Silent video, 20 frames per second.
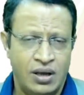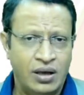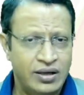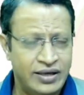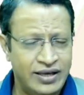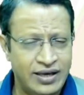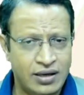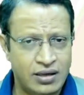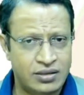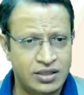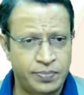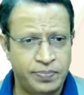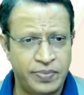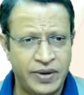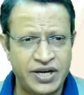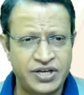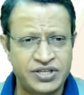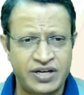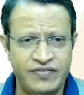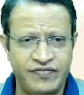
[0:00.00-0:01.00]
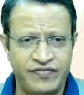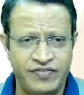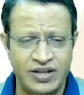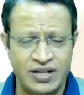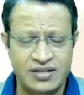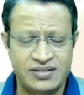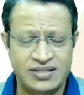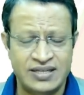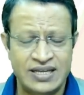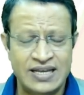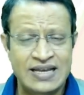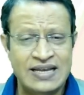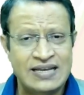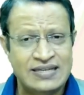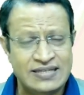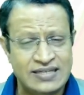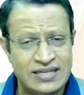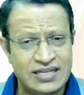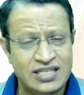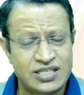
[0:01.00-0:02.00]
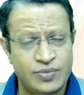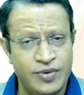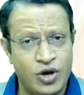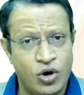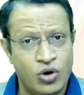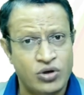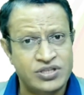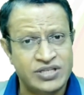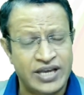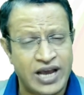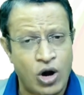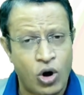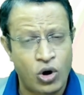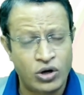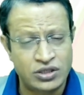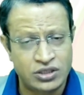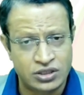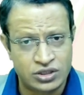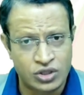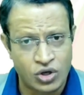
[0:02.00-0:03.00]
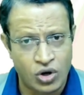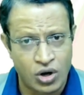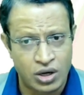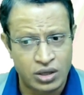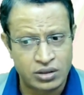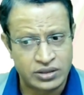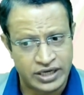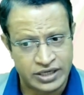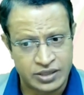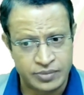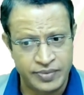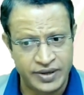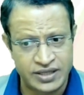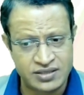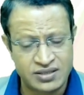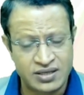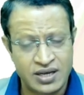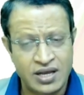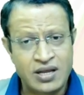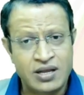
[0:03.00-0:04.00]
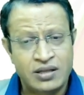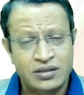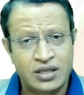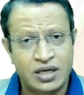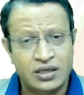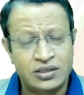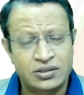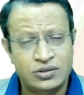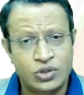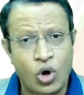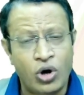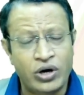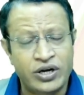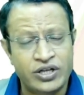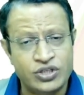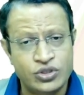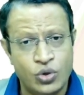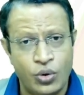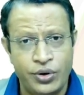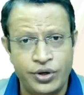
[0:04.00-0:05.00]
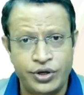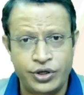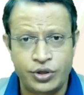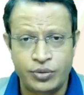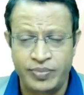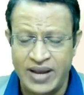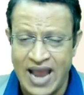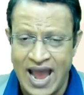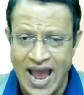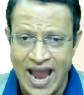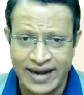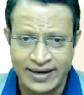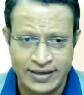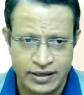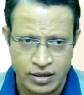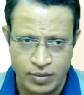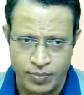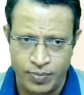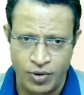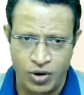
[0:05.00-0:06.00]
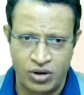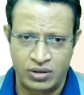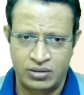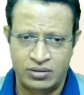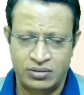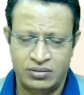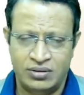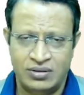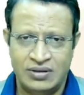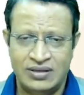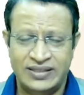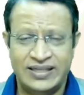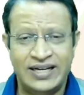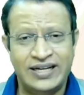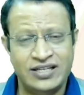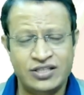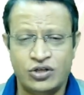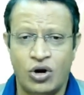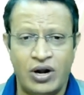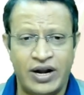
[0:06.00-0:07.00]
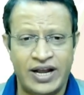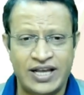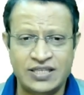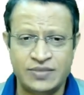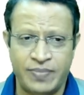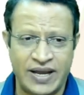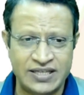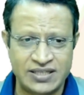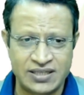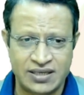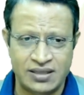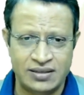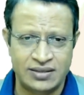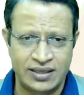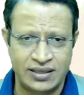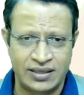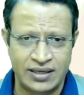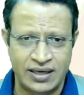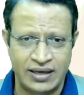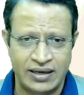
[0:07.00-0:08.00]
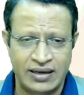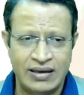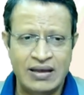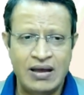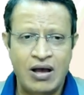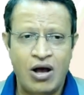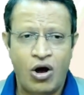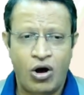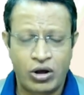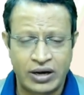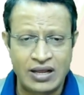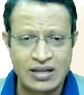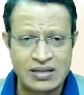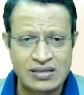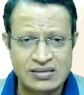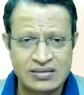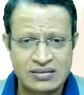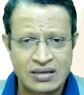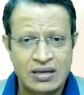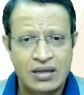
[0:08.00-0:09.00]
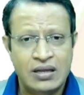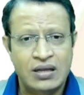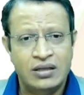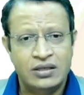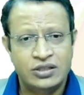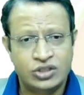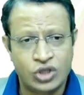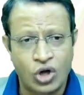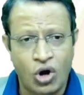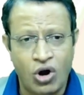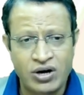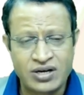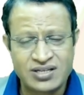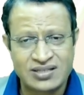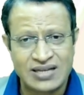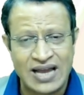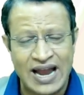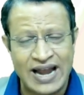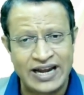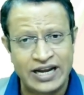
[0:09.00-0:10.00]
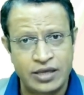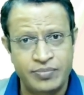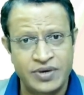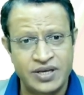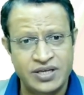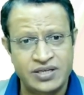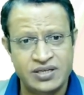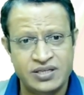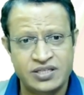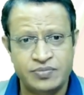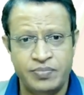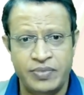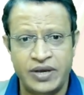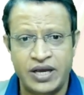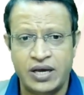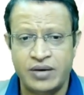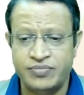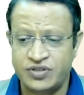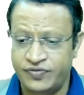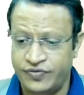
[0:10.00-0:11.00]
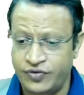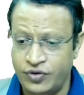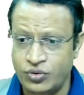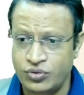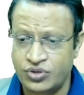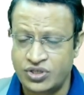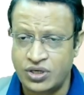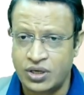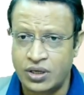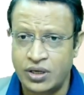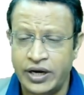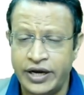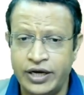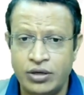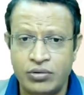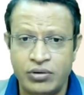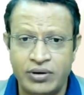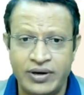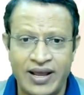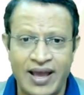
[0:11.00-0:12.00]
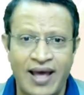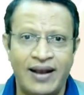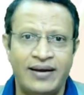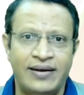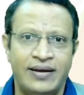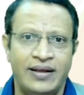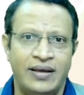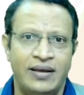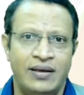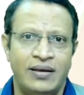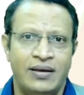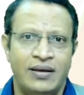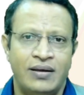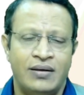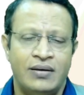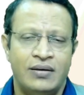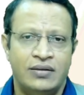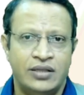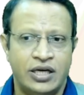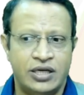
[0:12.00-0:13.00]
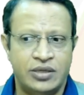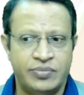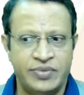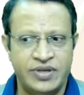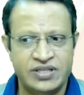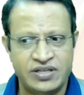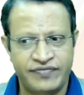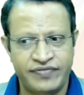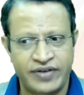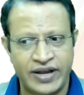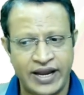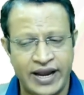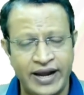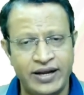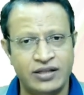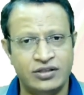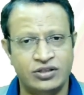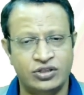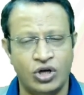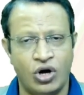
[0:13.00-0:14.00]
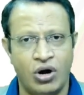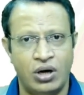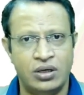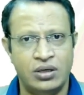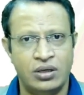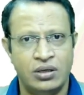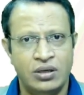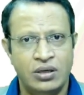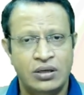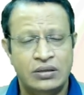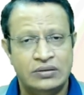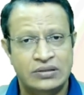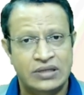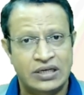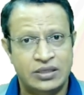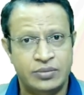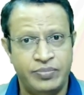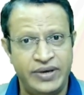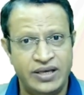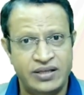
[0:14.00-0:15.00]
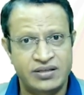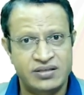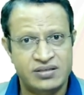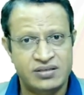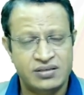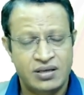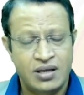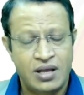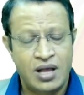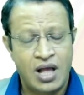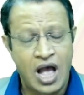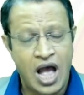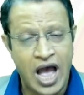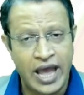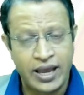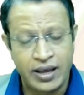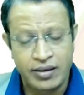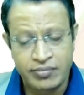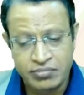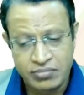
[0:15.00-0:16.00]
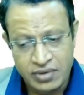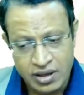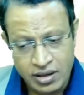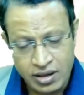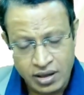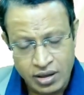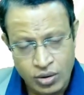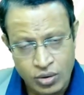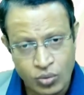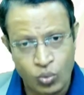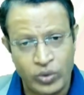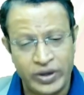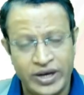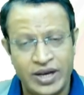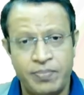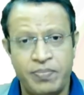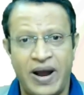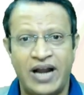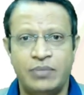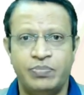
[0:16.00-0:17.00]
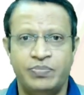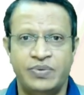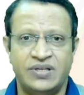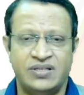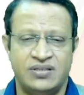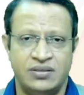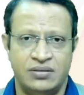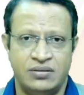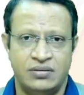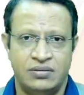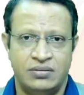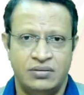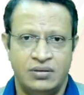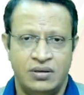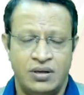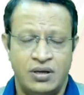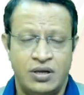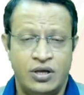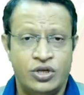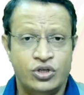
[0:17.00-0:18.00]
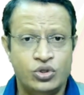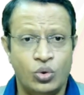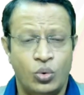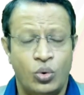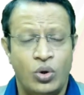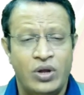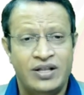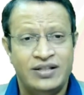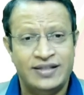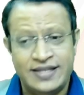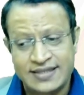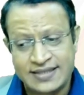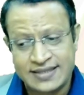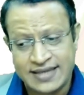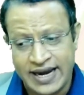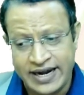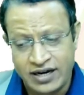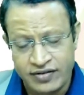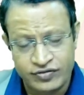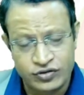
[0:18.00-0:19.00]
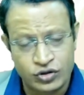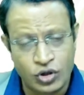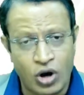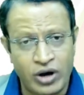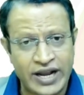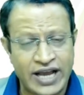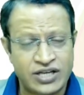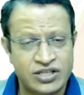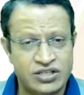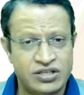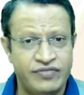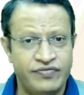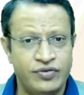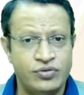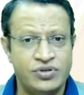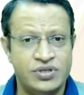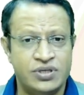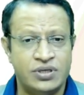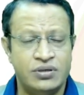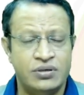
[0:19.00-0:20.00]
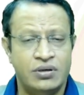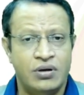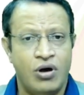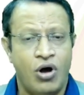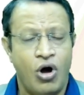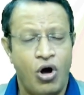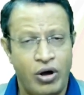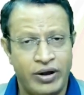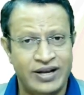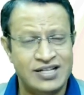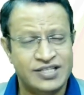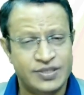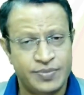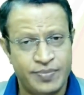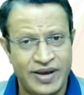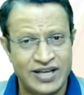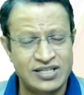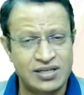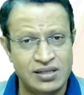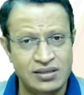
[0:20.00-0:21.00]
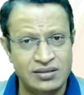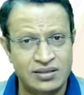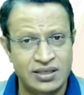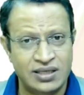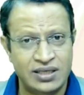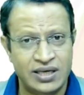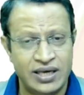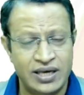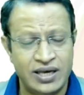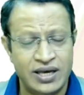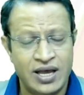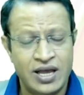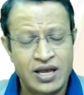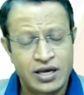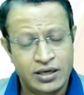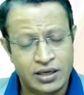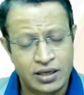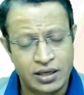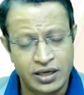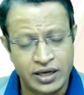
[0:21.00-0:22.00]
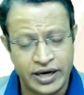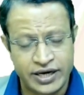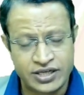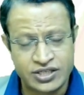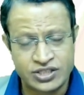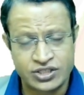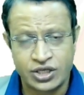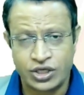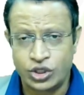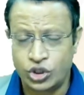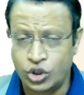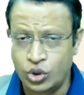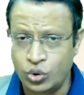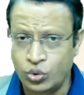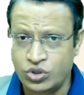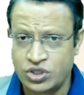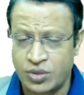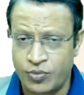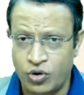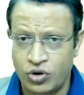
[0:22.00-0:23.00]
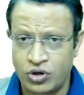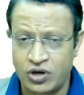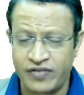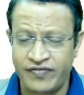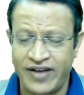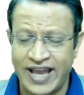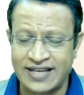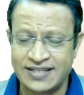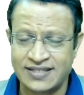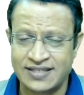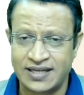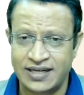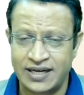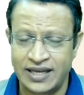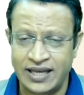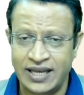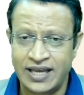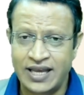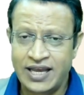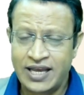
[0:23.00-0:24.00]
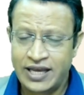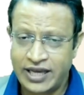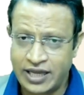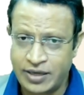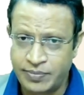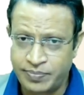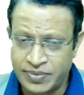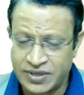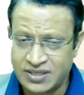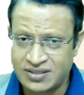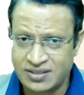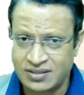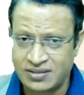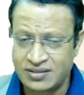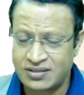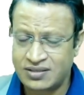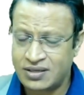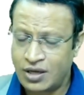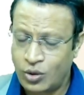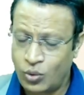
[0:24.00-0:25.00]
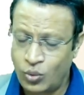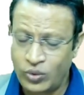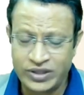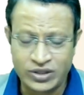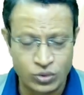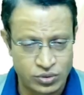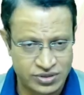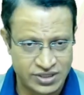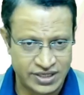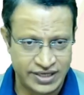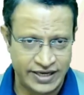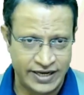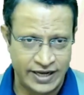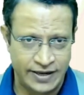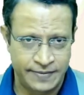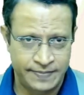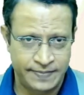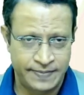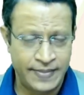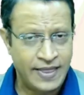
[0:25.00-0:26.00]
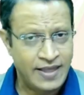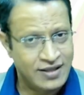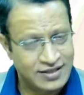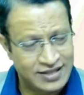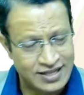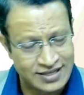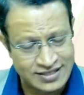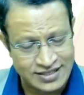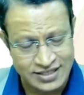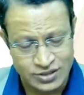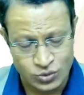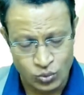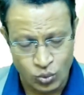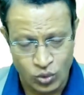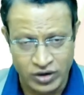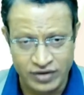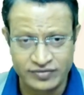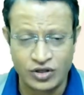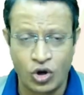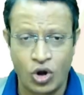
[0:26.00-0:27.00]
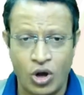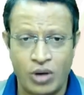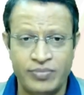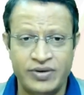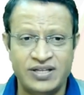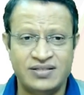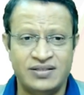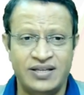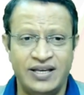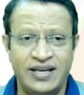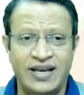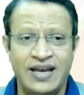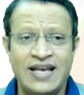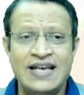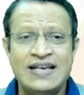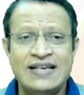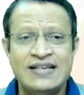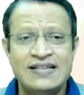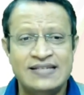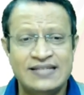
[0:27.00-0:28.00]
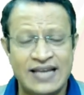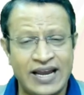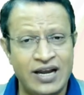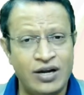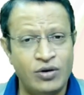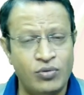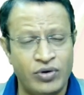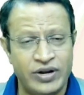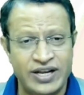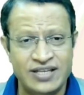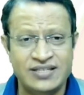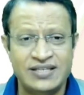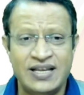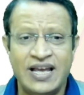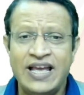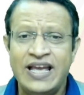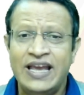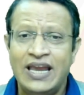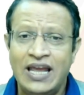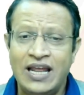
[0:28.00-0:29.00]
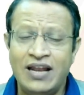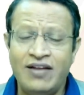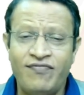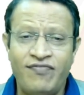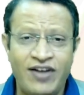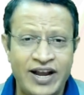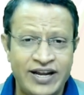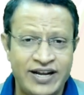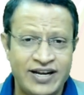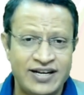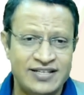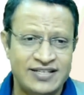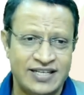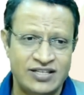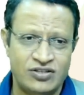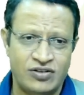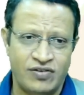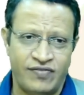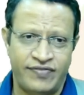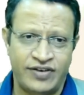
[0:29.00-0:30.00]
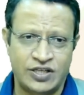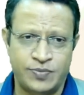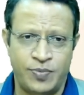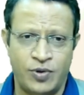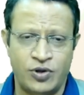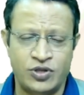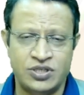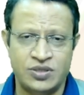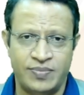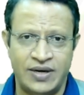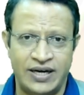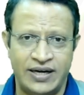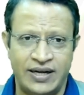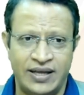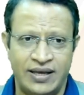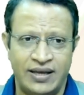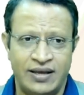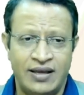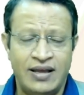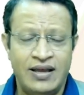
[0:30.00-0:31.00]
Here, the patient feels just because he got the thought, that means that thought is going to be acted upon. It is called as magical thinking, or else thoughts and images becomes fused into reality. That means if I get a thought, that means I am a very bad person. So this kind of thought action fusion or else magical thinking creates huge amount of anxiety in persons with OCD. This is one of the commonest thing. Second one is inflated sense of responsibility.